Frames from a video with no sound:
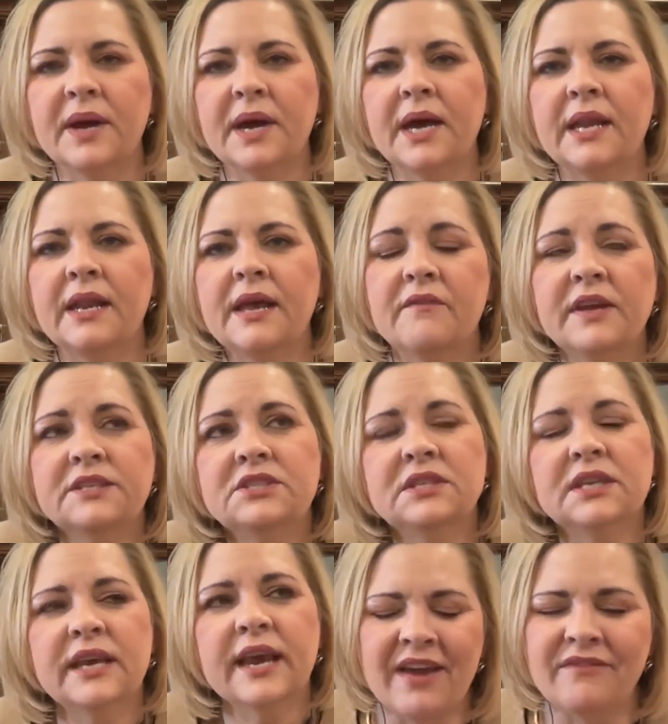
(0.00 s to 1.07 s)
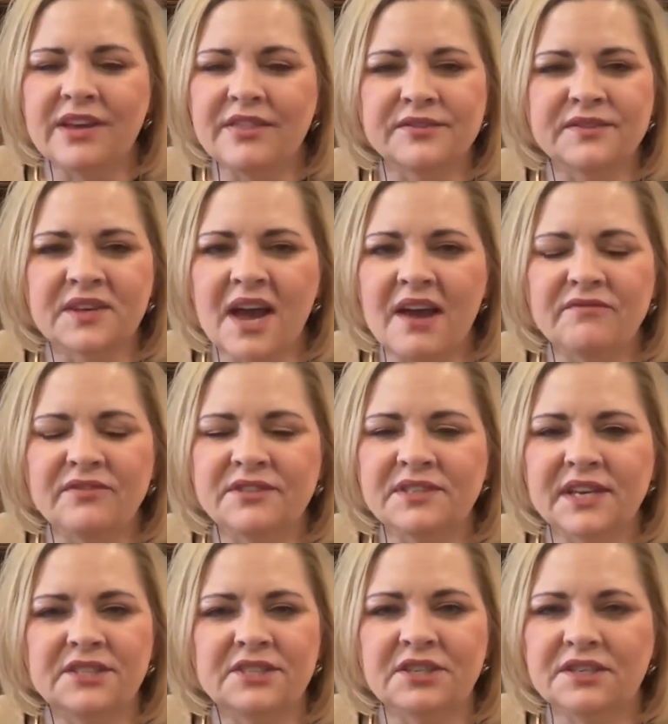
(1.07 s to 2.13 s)
But eventually, having those
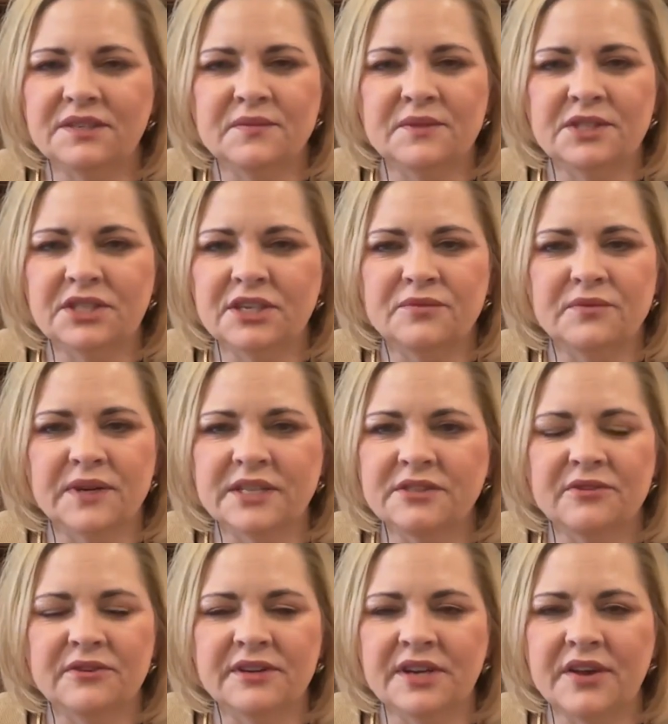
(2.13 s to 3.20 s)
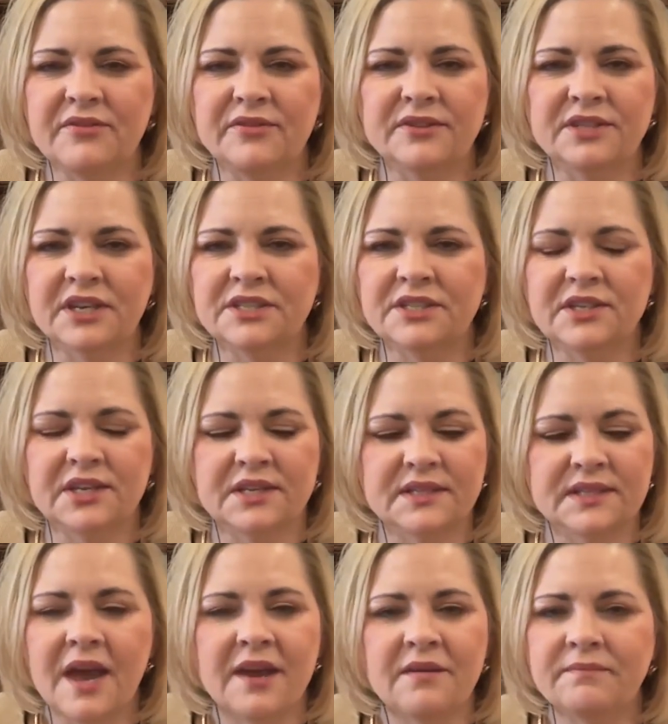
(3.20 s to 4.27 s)
conversations with Judge Richter and other
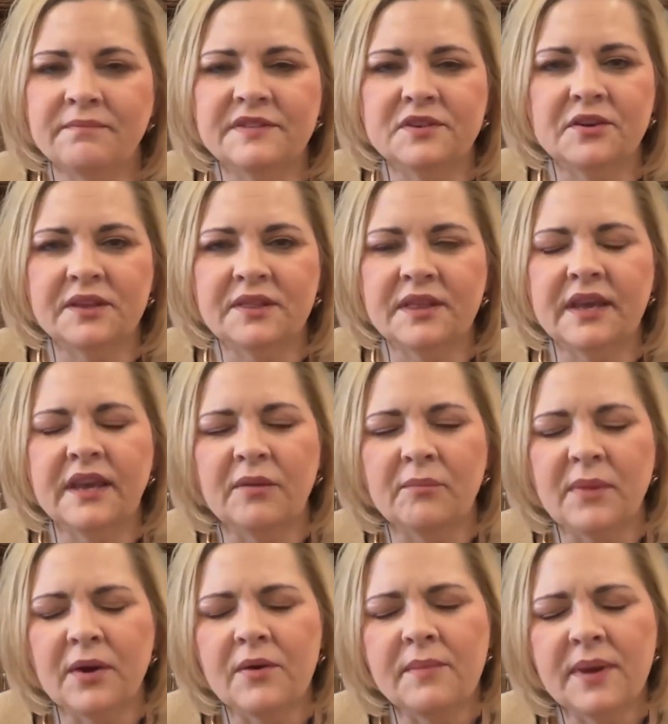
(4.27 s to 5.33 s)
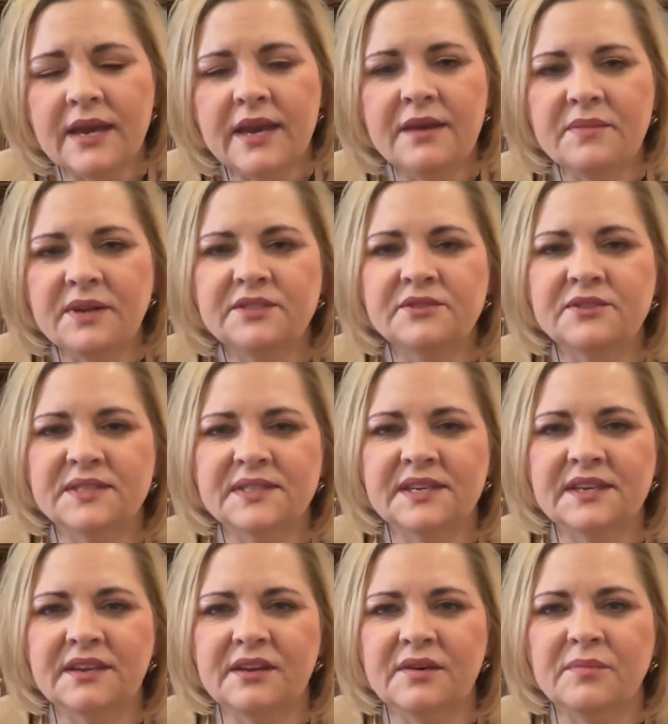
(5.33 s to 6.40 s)
judges, I started thinking, well, I am
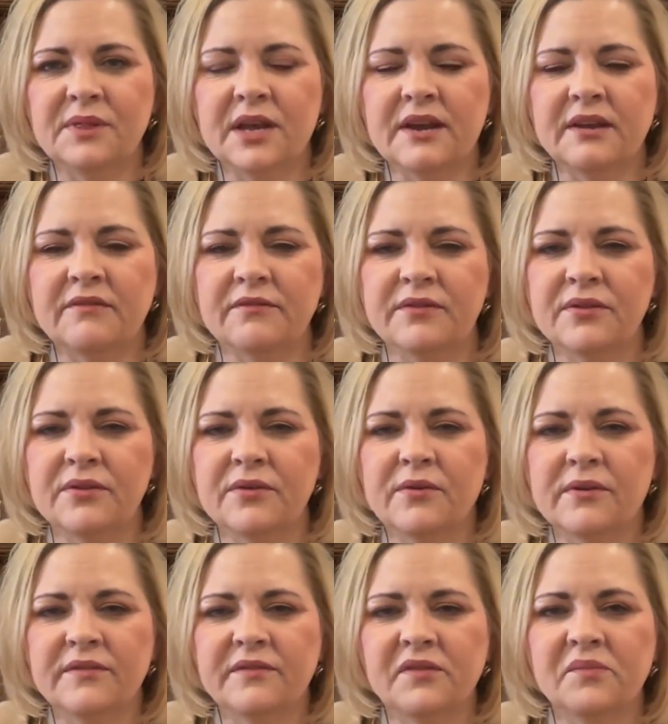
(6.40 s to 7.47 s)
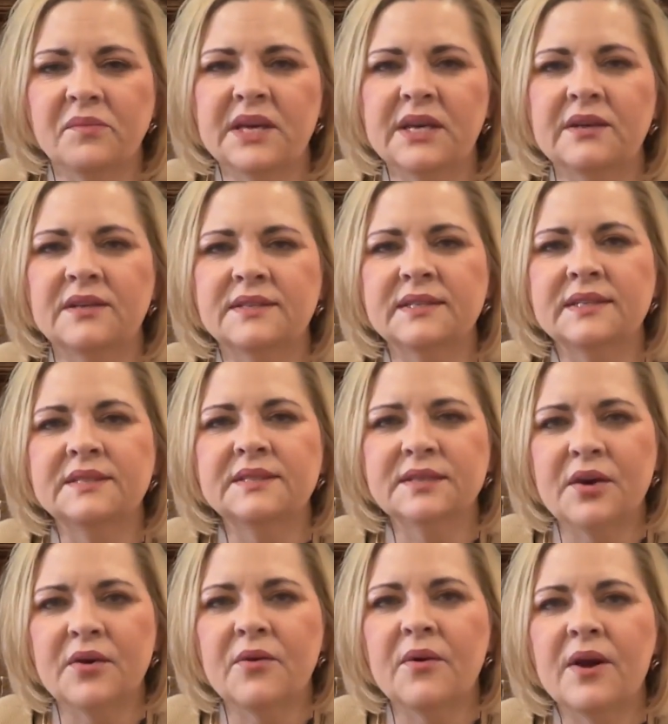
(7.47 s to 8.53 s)
interested in applying for the Court of Appeals. And
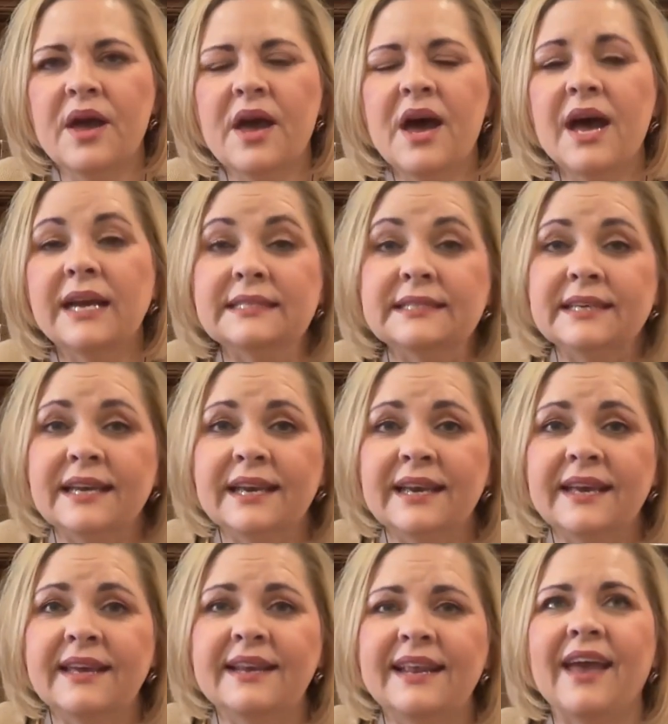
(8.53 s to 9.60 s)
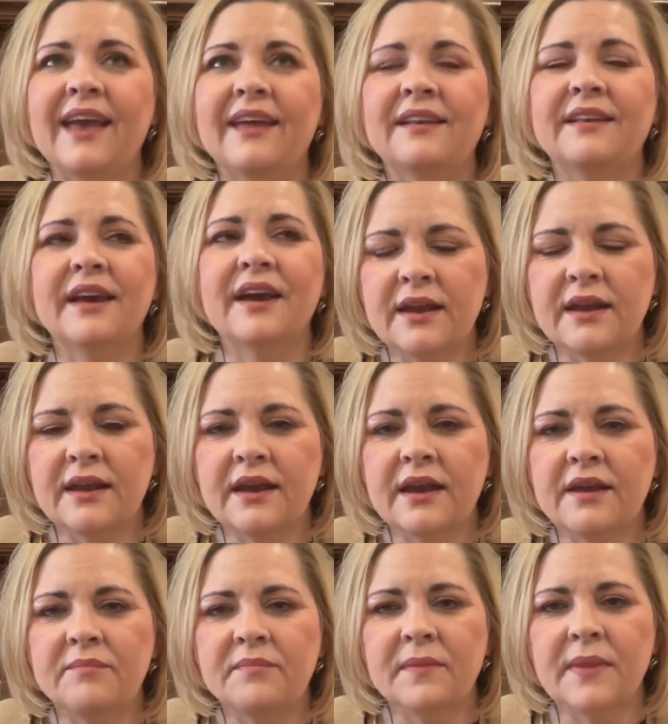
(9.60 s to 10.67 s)
so I did, and
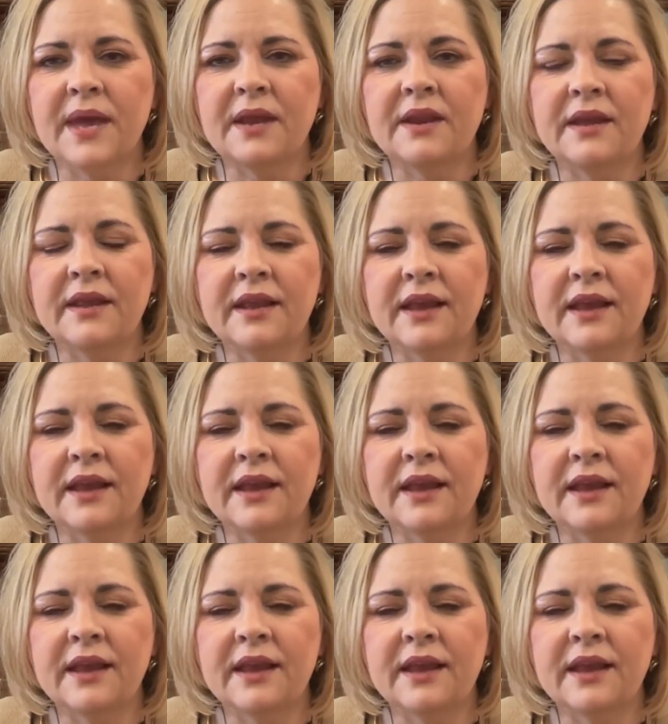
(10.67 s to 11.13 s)
I made it.